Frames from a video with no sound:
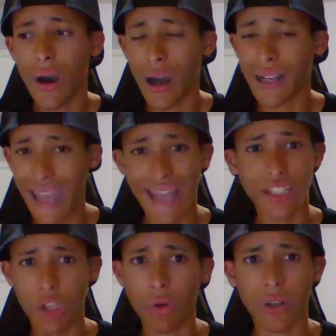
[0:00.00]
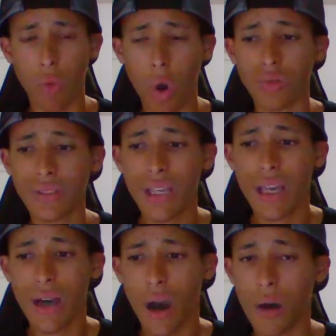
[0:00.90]
against Cody Rhodes
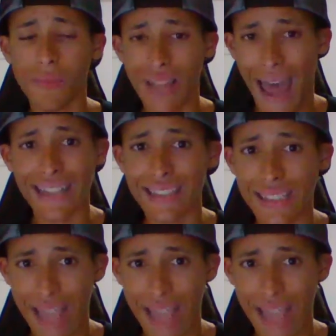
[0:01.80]
last